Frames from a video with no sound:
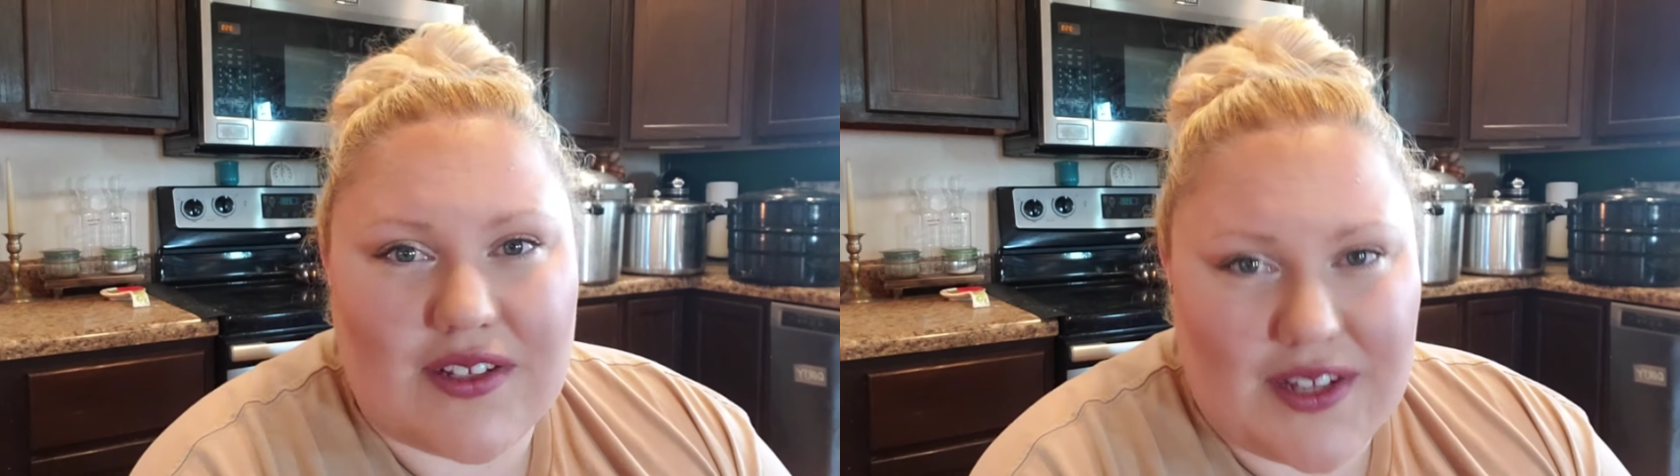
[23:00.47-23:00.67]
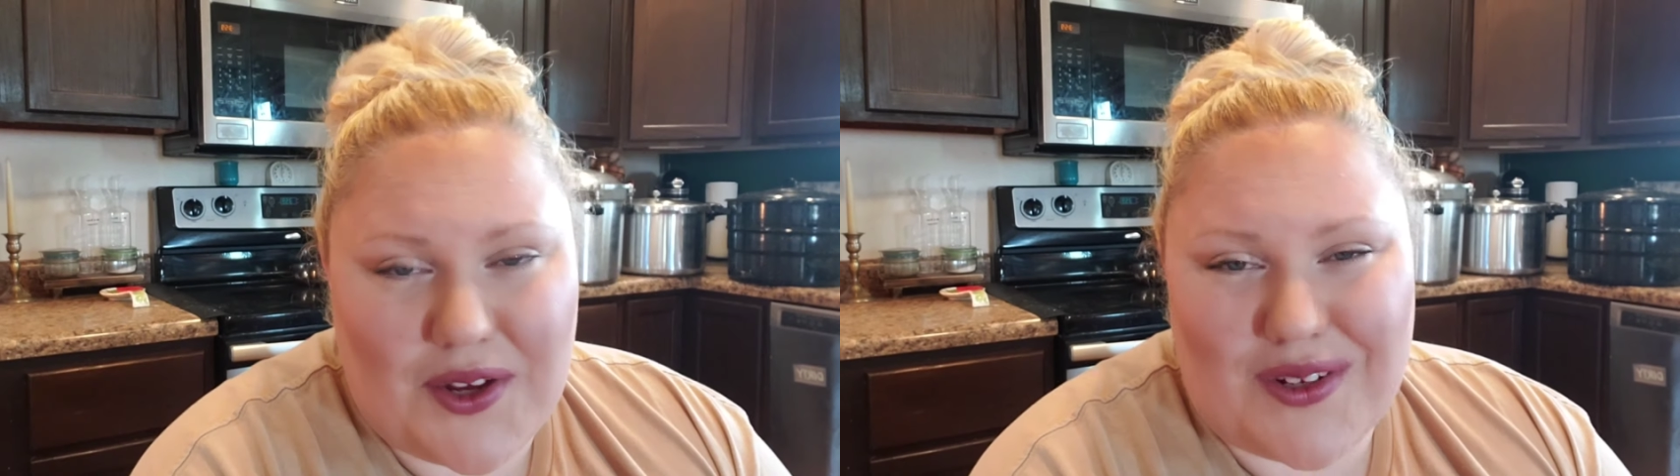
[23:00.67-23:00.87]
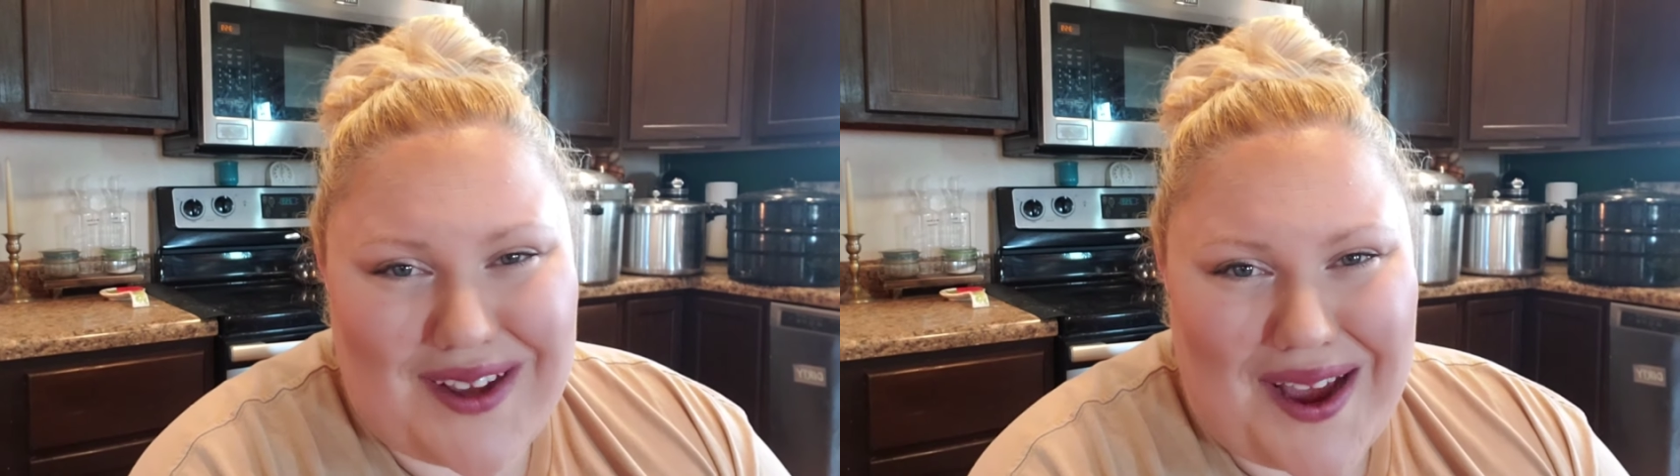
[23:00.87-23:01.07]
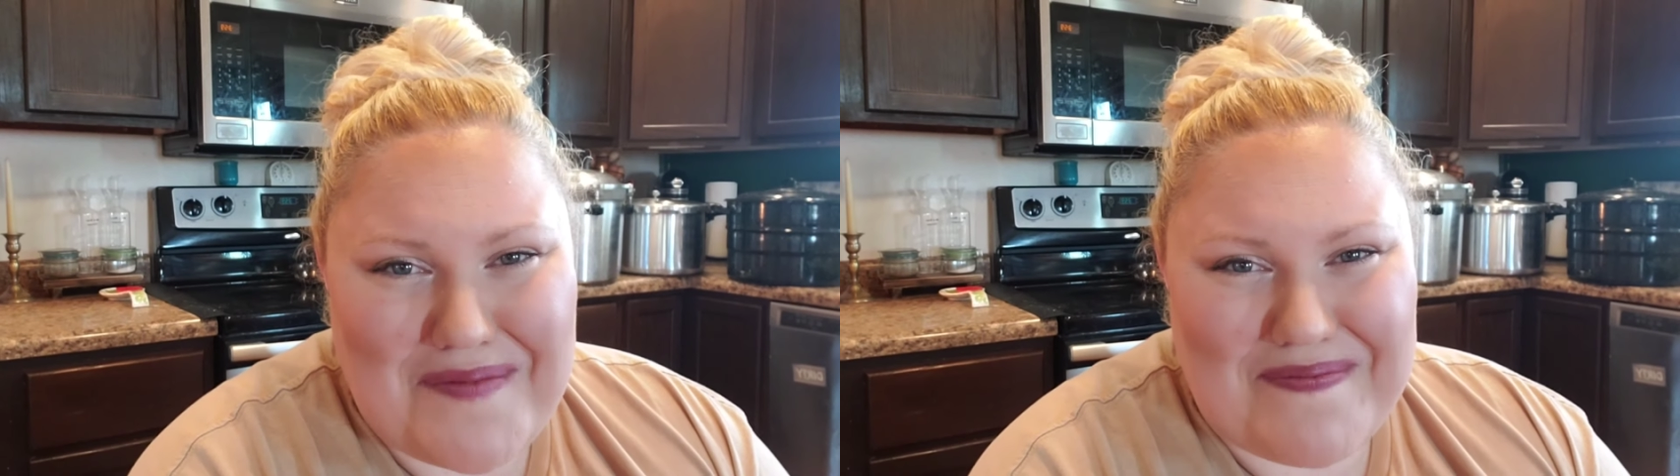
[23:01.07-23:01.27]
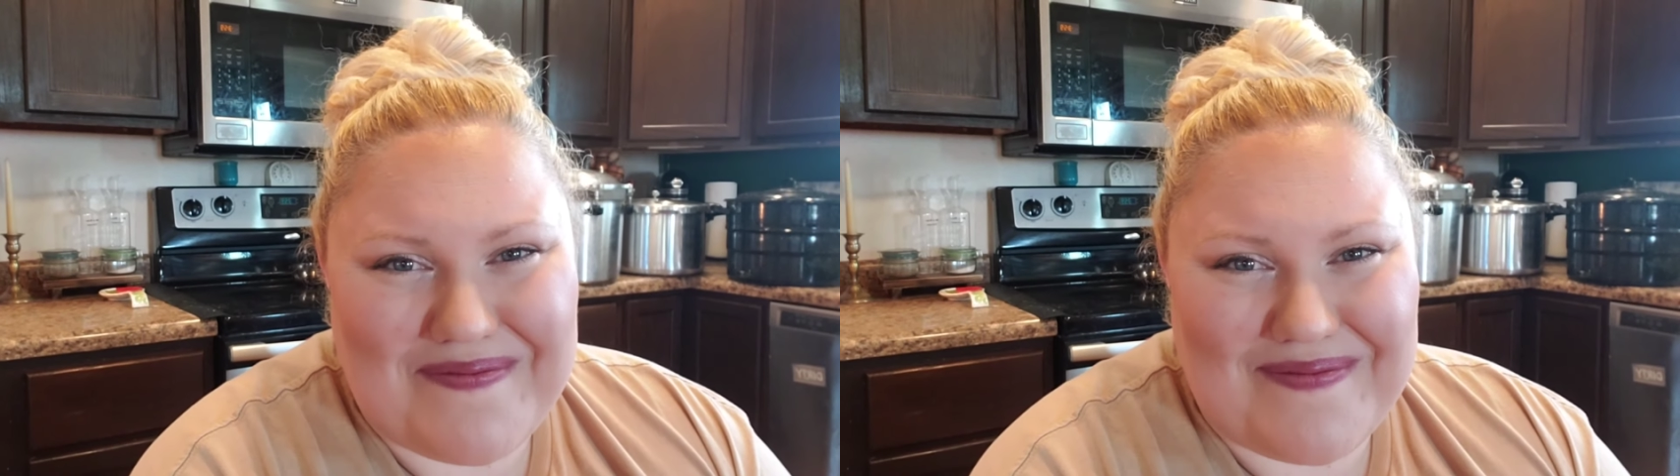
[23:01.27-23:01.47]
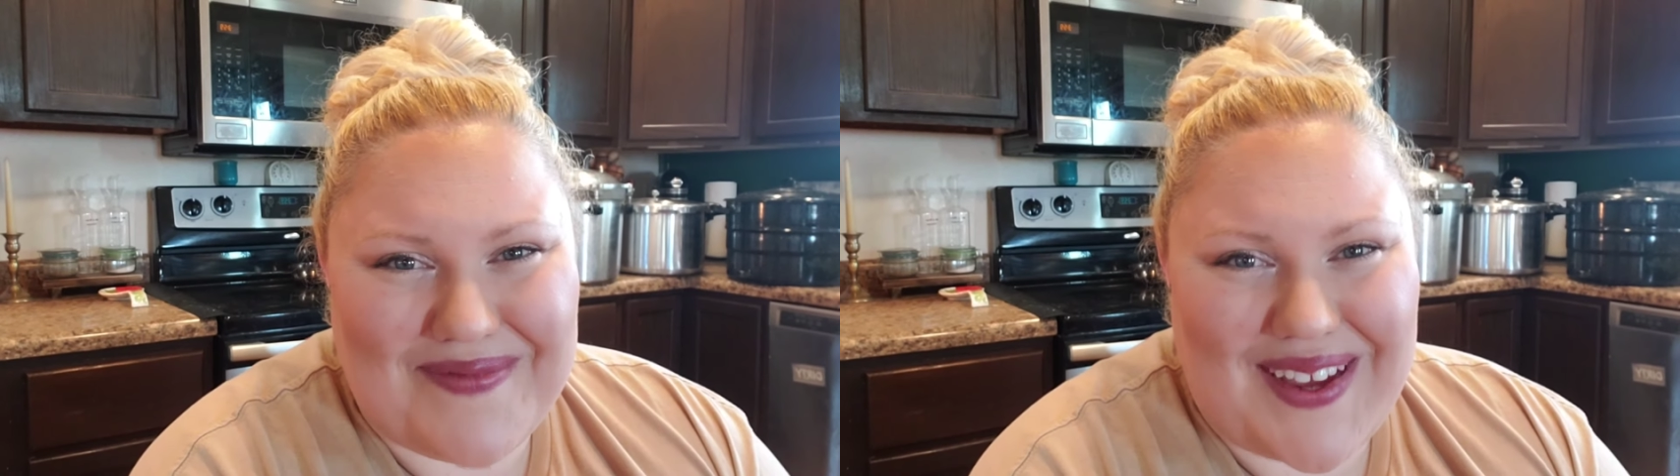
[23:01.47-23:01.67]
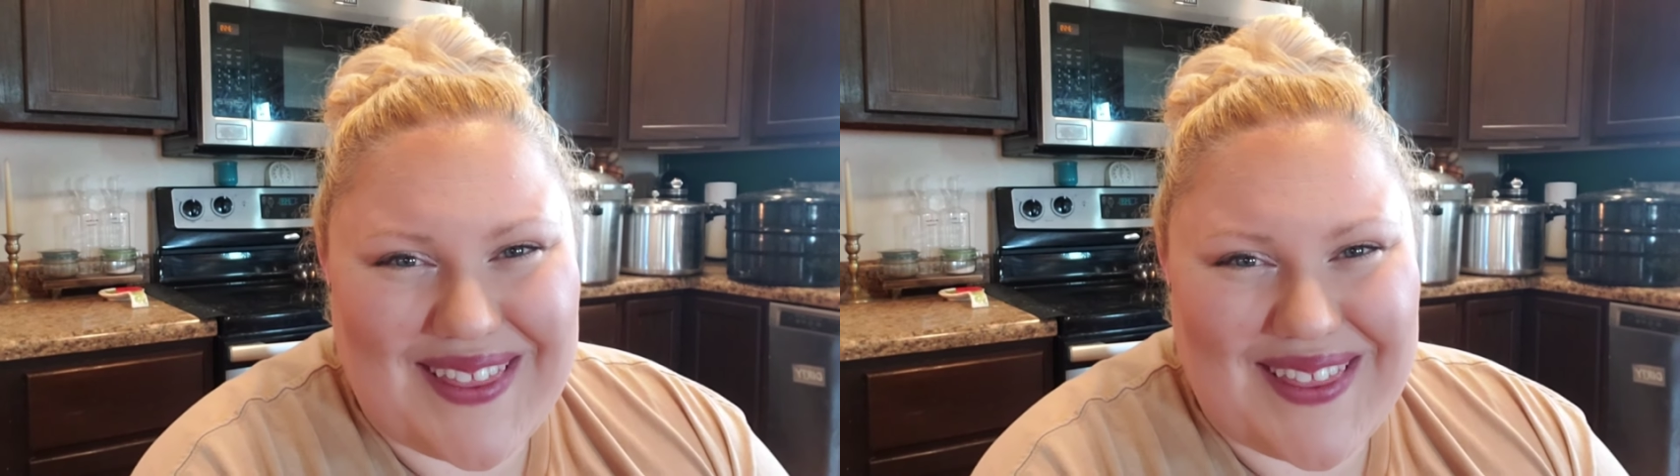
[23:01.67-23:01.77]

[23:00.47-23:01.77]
single time. I